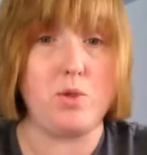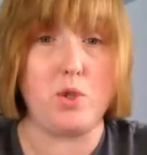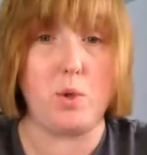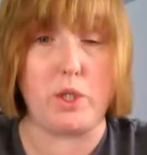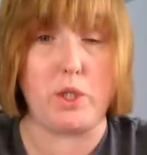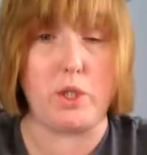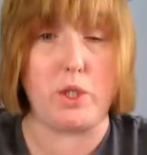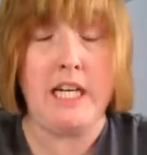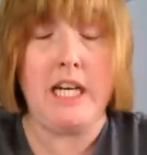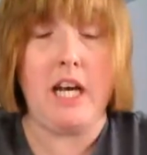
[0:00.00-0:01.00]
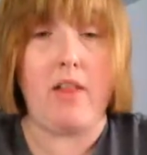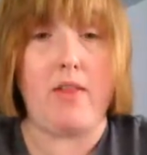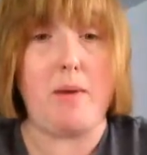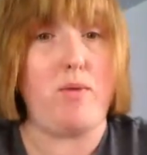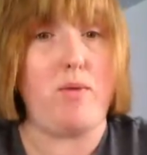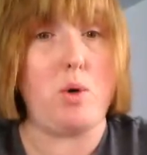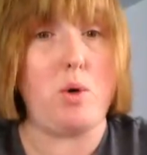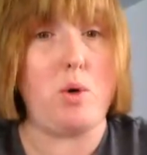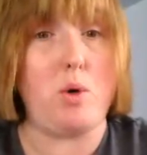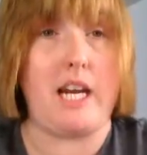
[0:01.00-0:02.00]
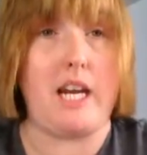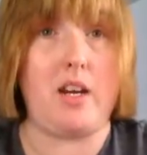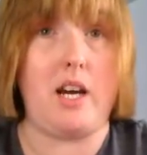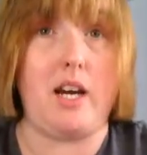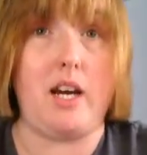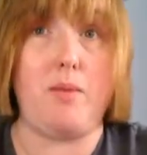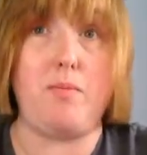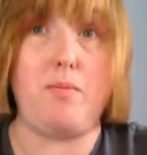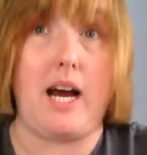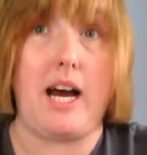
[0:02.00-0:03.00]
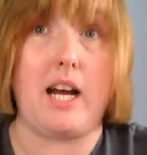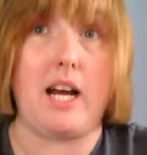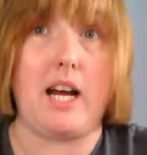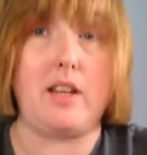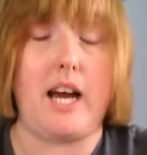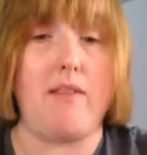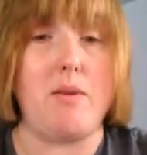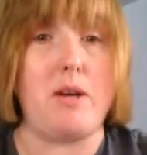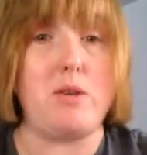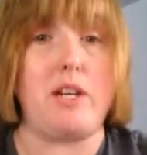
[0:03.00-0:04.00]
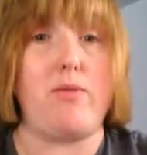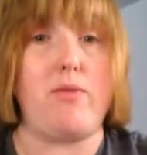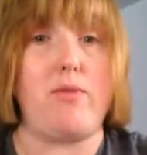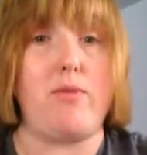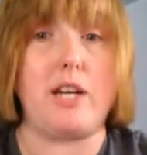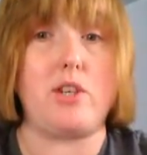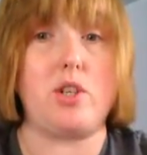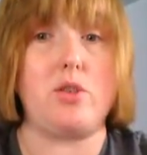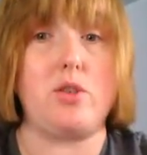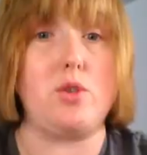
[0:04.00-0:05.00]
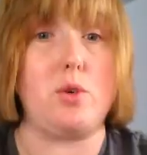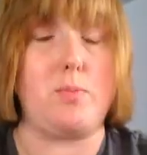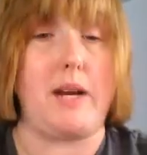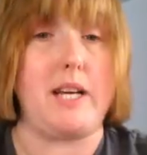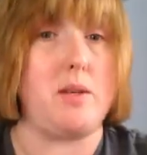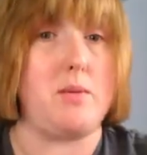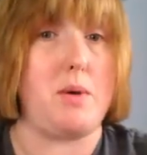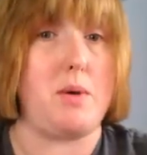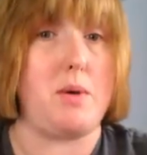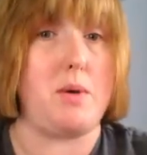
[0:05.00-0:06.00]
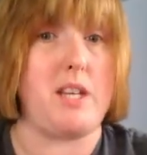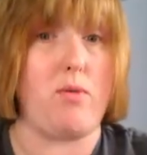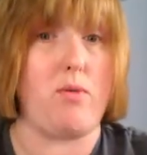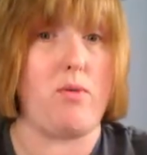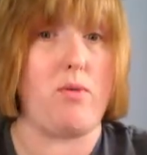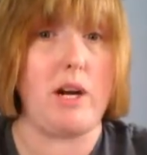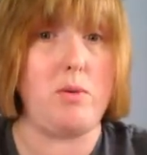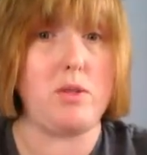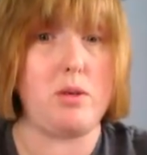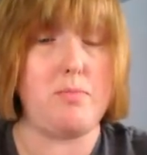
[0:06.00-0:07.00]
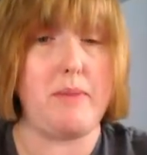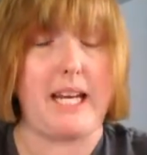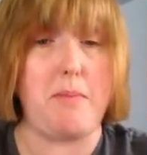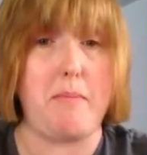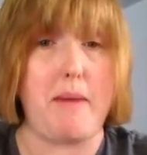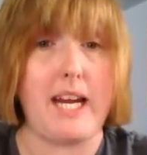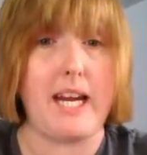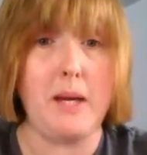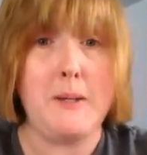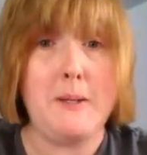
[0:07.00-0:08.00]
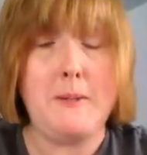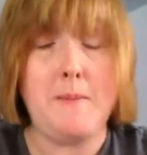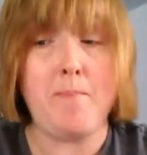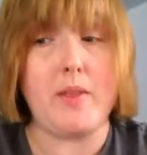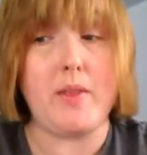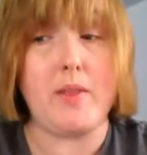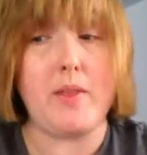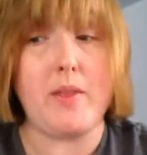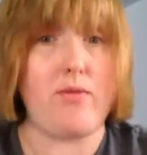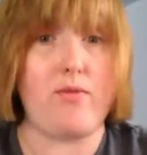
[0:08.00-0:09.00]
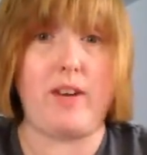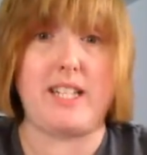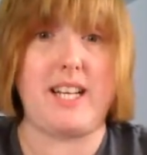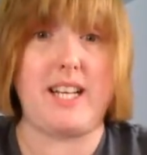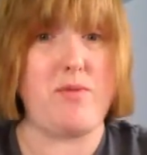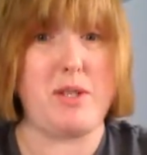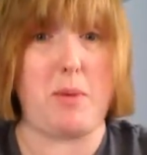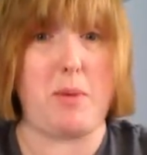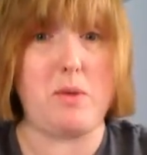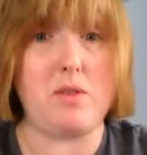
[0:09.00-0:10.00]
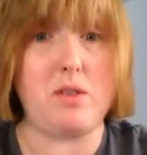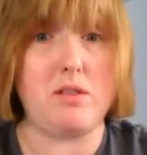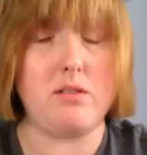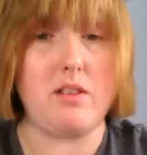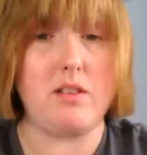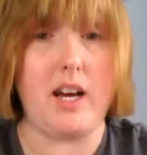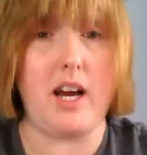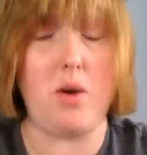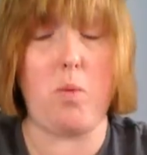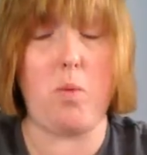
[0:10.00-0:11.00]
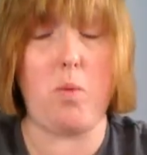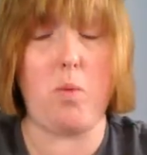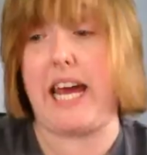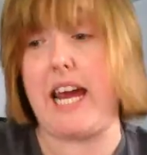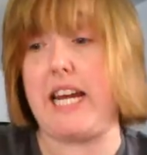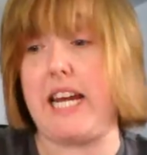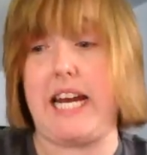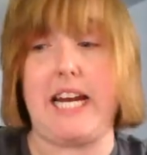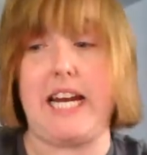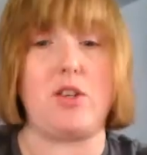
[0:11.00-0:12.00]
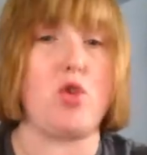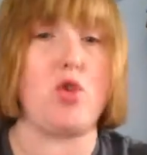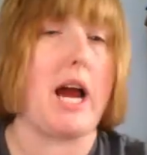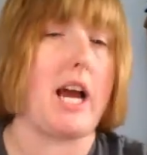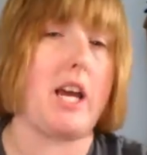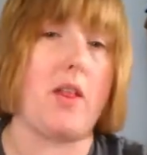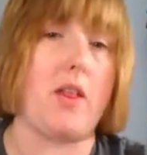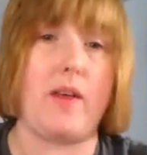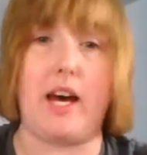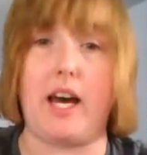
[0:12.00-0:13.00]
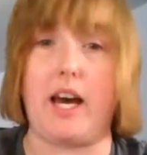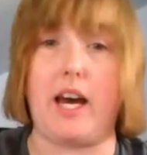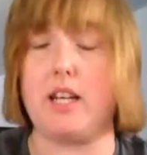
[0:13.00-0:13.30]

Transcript: Georgie. They performed it at the Harry Moseley football match that took place at Birmingham City Football Grounds back in May. They had fantastic response. Once again, it is a track that,